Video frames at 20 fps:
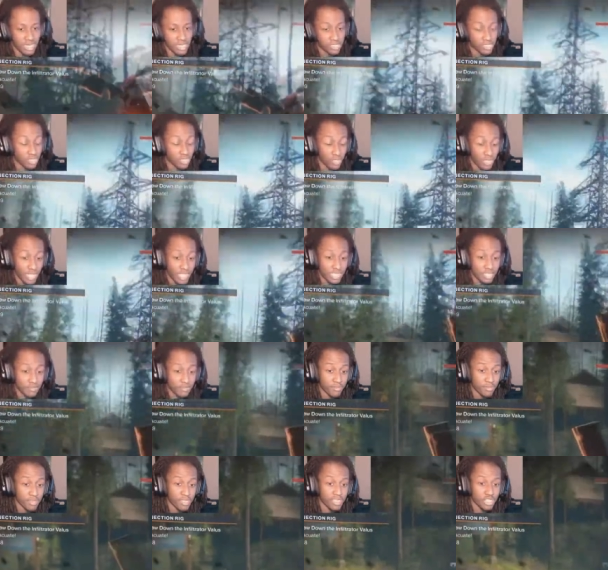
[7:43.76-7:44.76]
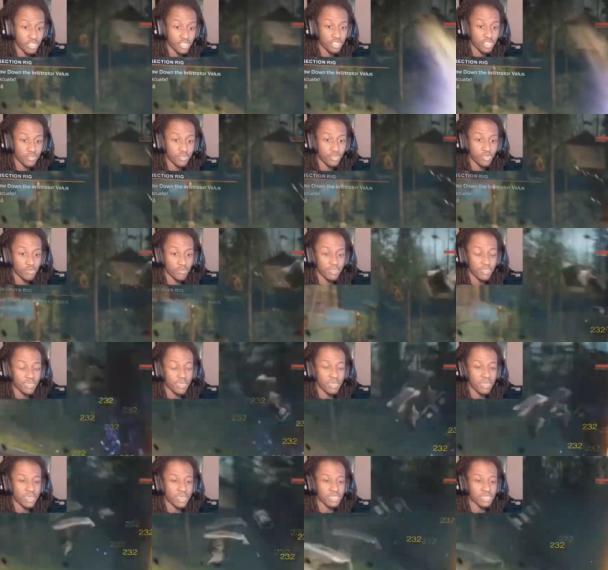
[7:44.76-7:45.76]
So that's pretty useful,
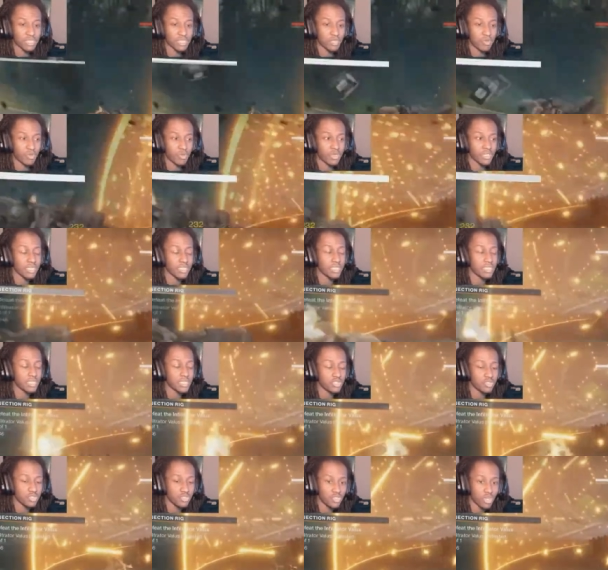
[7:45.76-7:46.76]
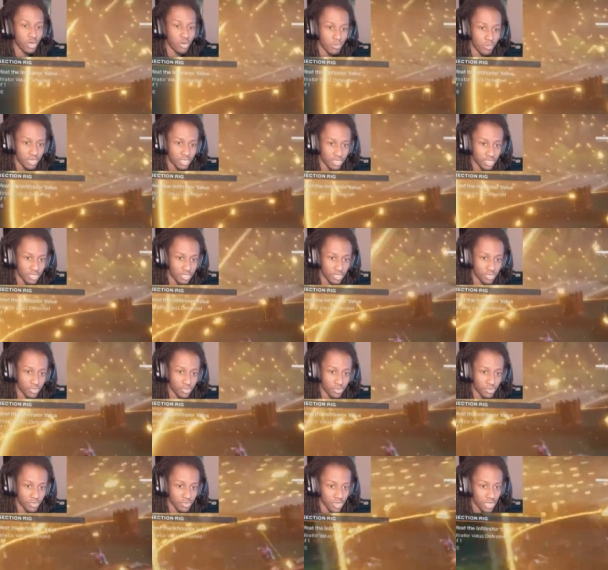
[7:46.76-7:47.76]
because one thing that you don't want to do
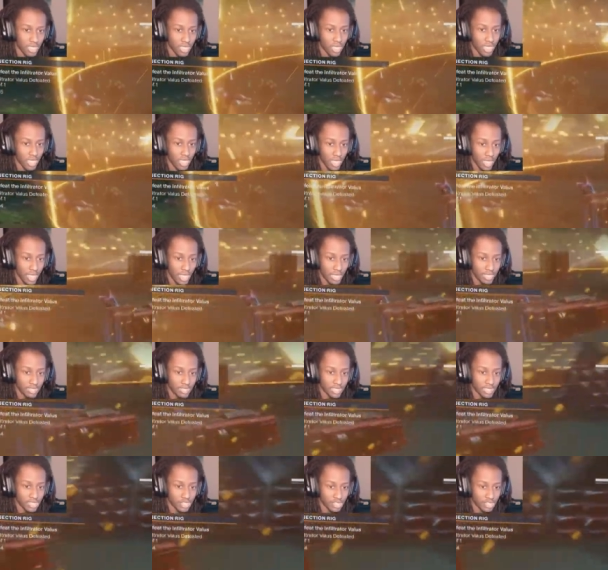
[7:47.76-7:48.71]
as a